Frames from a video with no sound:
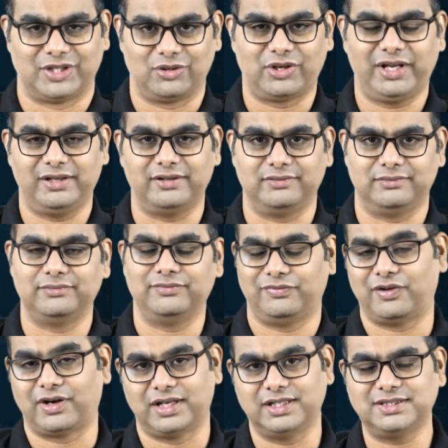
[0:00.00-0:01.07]
Okay,
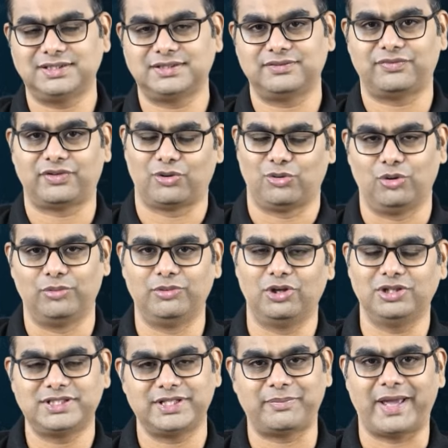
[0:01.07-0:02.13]
for us, for home
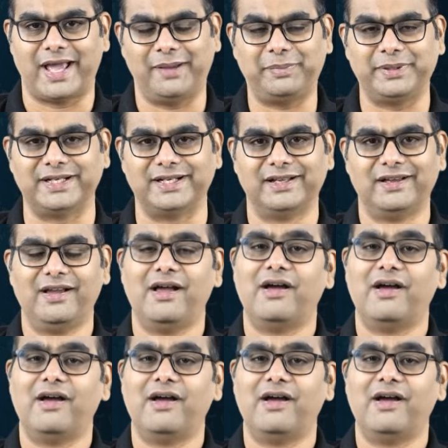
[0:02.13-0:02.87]
loans, it may happen.